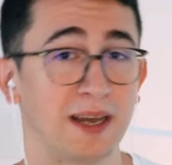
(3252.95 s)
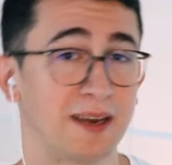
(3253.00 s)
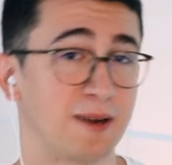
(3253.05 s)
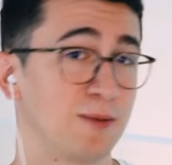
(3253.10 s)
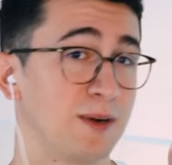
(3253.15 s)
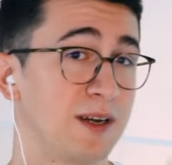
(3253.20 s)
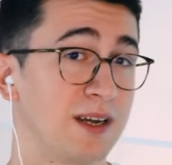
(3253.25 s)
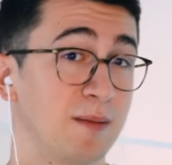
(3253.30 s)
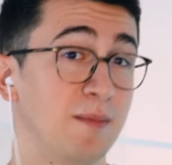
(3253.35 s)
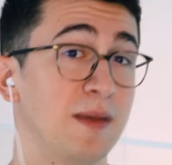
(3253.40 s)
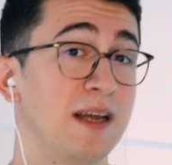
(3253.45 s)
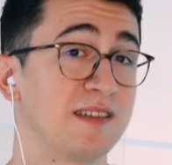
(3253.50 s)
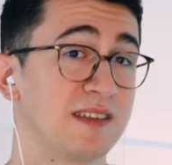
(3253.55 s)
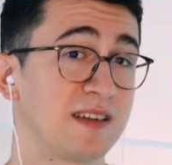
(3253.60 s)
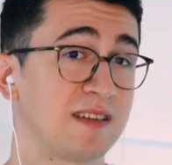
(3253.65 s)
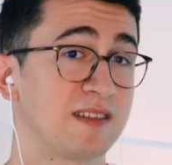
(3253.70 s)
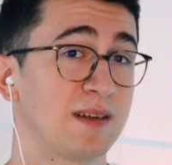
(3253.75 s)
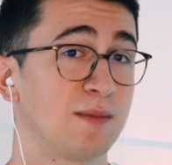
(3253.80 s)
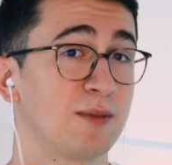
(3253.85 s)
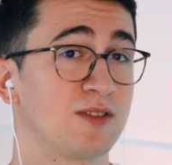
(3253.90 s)
By the way,
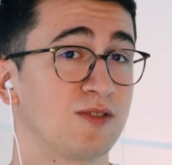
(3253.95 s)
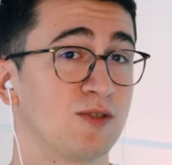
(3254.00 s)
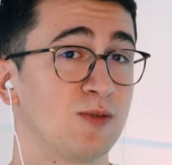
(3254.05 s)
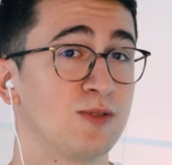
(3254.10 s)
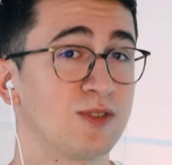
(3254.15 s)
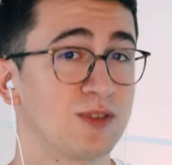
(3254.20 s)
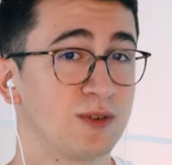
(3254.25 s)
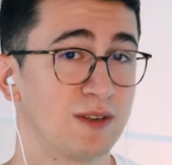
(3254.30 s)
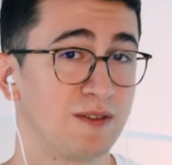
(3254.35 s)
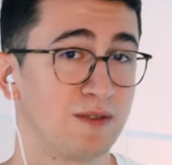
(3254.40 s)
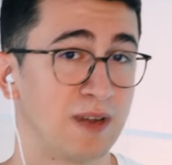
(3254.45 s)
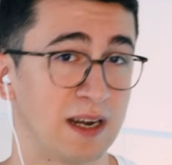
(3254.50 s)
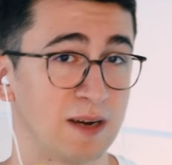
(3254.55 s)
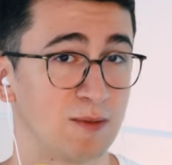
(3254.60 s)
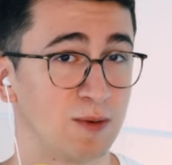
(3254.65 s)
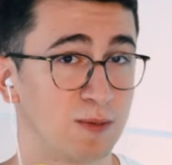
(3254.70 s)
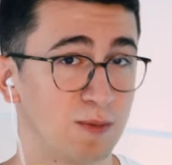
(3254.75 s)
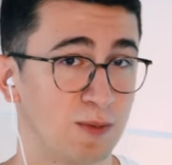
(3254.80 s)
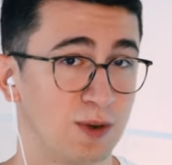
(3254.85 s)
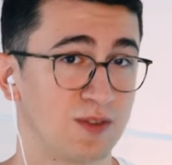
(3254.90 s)
amazing summer school. So if
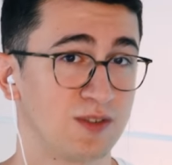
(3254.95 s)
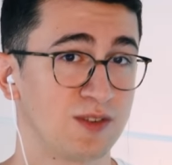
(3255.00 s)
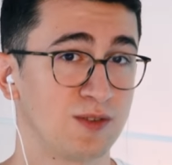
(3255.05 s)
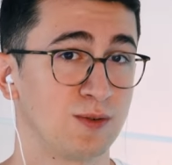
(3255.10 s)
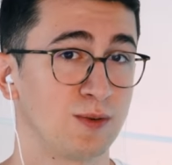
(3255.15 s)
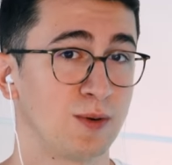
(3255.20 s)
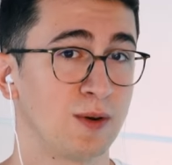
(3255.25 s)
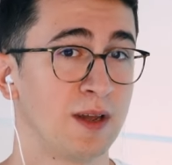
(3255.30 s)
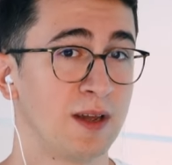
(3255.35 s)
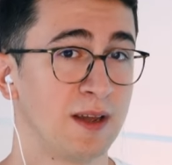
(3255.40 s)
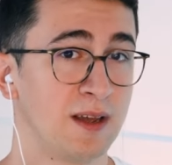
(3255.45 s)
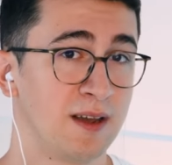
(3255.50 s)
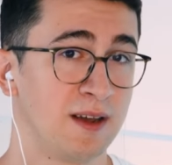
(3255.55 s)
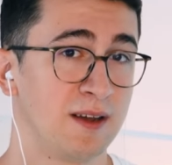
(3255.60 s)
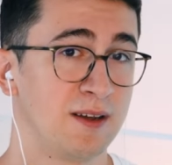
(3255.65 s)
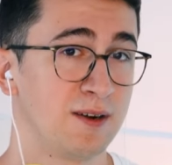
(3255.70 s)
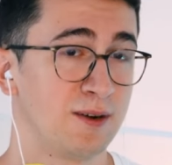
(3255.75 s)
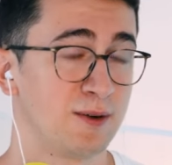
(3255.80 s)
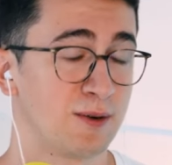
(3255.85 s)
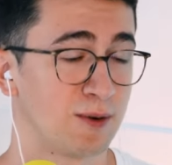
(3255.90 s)
anyone wants to,
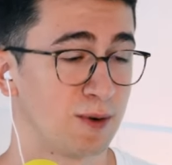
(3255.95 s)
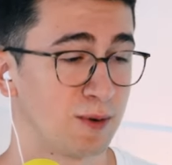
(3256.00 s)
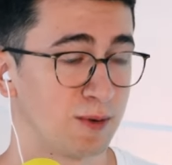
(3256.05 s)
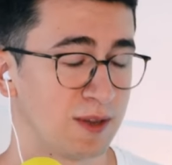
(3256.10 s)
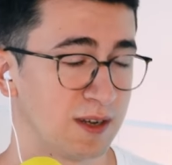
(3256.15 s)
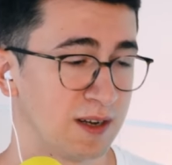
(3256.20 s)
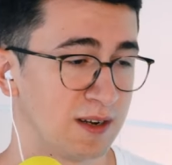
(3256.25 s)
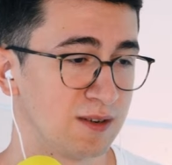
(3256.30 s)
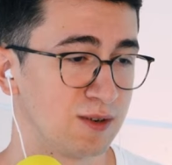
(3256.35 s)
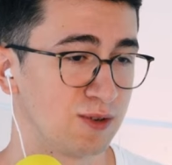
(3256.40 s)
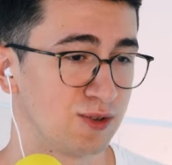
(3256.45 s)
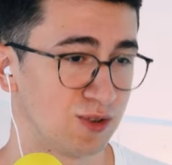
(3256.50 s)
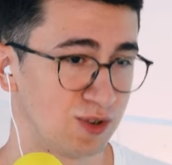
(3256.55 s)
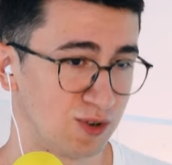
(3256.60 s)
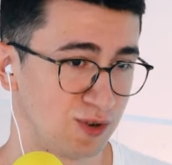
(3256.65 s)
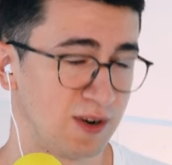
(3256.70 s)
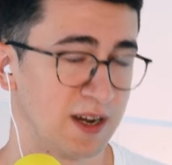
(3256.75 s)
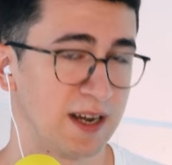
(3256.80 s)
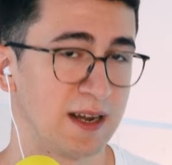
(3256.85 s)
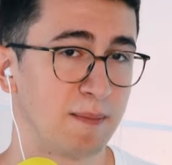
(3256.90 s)
you know, go there, you
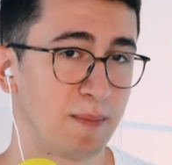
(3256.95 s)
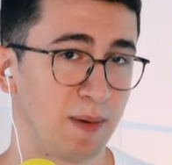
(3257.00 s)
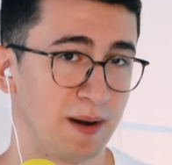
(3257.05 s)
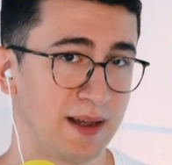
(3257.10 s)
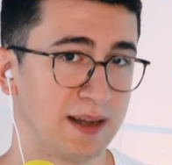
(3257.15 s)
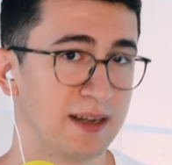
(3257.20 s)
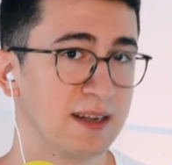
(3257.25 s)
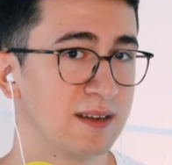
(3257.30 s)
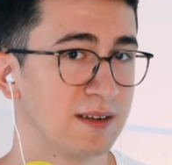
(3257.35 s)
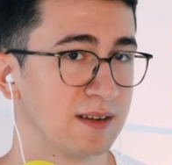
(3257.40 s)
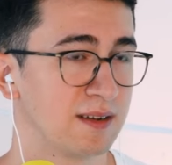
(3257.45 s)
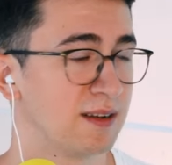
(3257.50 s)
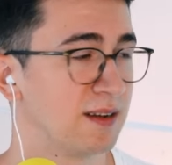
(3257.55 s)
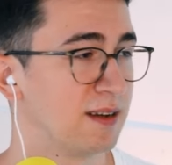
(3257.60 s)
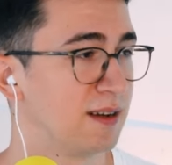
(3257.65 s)
should try apply.